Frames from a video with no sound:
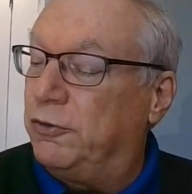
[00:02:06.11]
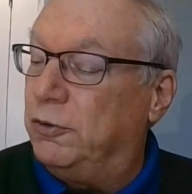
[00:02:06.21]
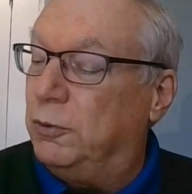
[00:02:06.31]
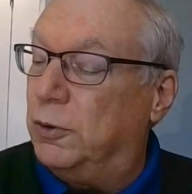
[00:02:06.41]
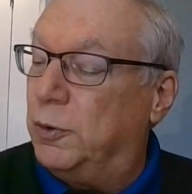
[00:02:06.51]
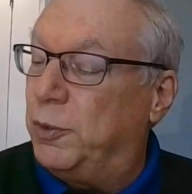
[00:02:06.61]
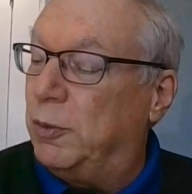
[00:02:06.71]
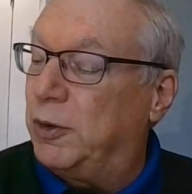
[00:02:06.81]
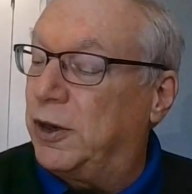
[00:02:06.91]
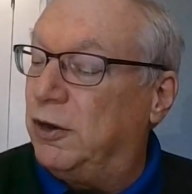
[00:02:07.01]
to
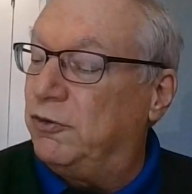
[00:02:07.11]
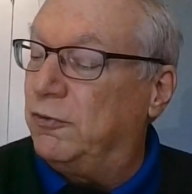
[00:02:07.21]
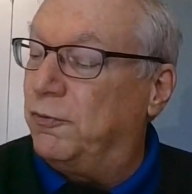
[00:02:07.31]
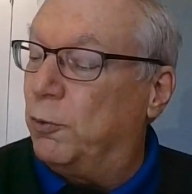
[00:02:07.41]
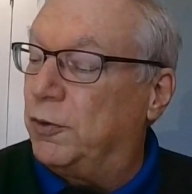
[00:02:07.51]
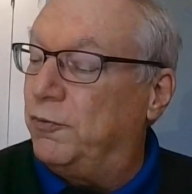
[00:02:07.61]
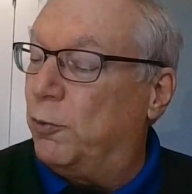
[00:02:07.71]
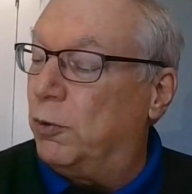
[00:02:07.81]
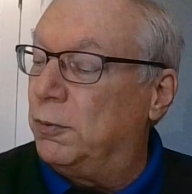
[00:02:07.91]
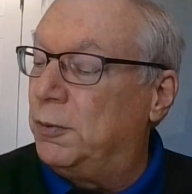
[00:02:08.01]
publication
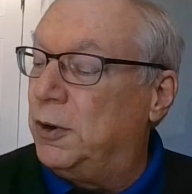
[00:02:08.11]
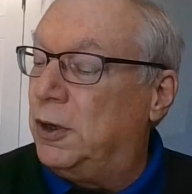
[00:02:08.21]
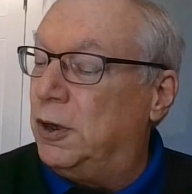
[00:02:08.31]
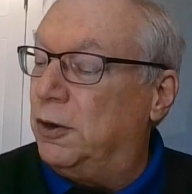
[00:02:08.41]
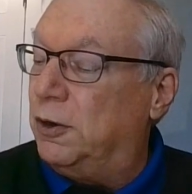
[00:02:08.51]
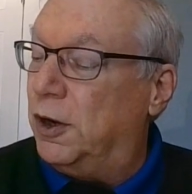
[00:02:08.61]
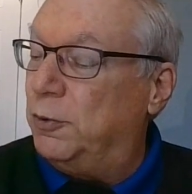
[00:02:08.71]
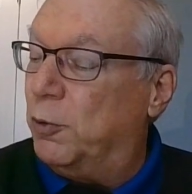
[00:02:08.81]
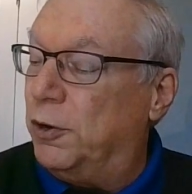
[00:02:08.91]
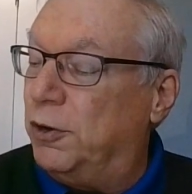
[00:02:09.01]

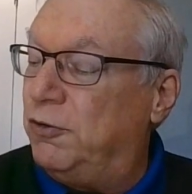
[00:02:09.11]
4491.